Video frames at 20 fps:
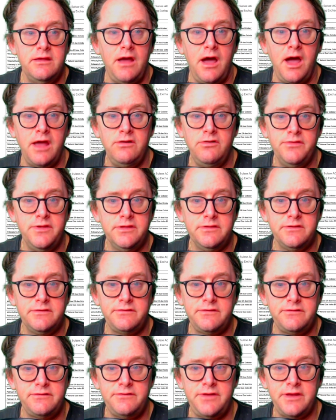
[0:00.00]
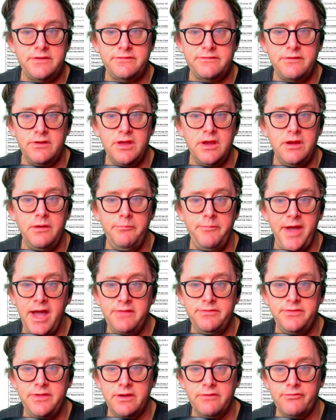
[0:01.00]
I don't think this is necessarily a
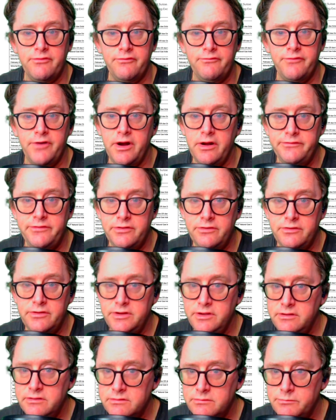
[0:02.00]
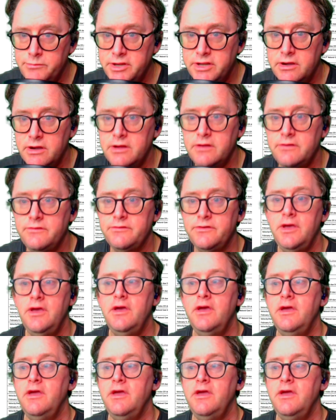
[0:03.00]
bad thing for volatility either, because